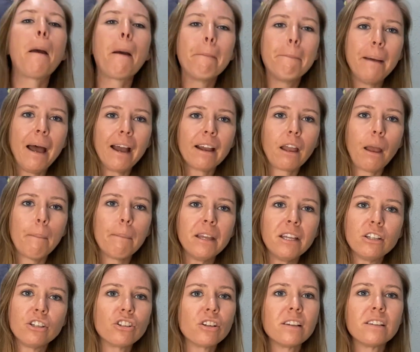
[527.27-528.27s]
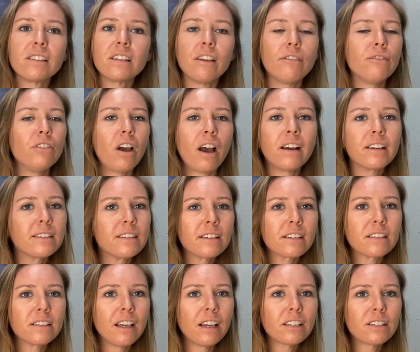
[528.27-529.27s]
Back up inches. If not
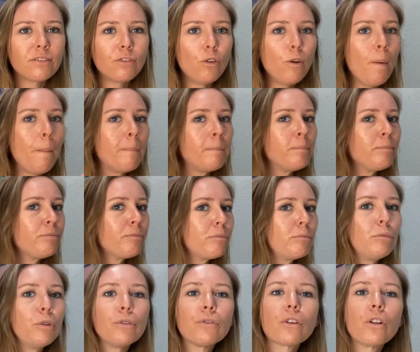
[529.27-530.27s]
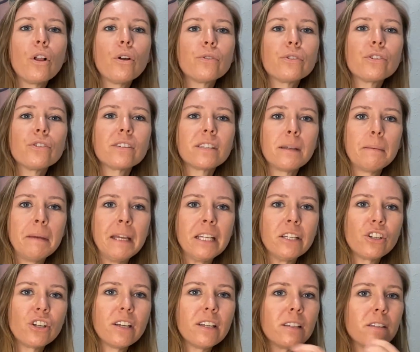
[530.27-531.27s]
successful, move closer some
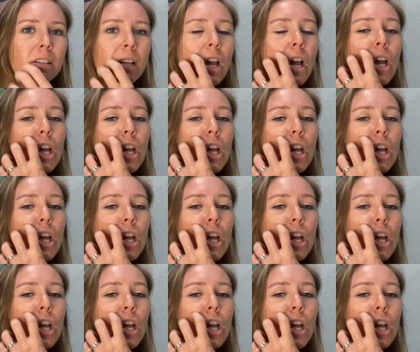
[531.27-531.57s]
inches.